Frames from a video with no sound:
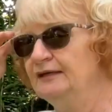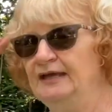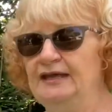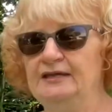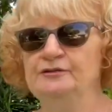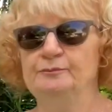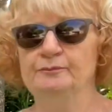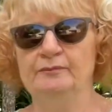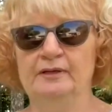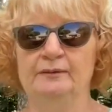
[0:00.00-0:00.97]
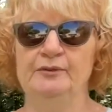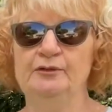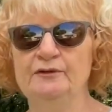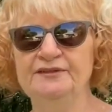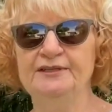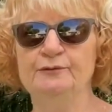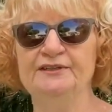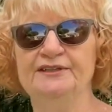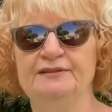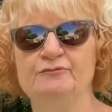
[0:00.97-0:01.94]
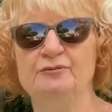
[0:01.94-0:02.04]
And because he
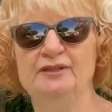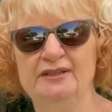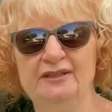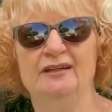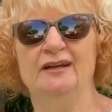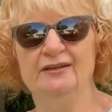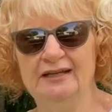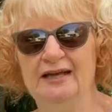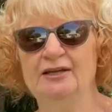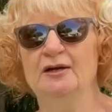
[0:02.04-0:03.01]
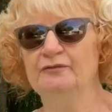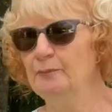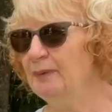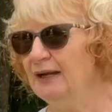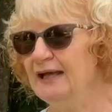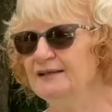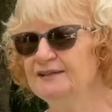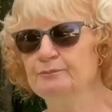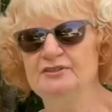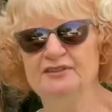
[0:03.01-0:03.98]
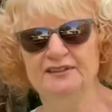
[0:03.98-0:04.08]
was doing it in an okay kind of a place,
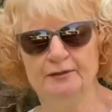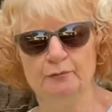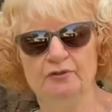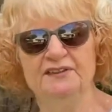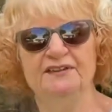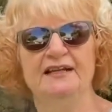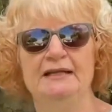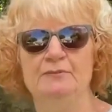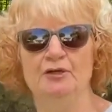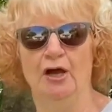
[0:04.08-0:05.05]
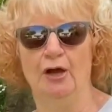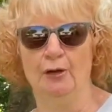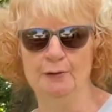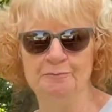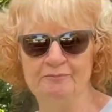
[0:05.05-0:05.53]
we just thought, we'll just let him go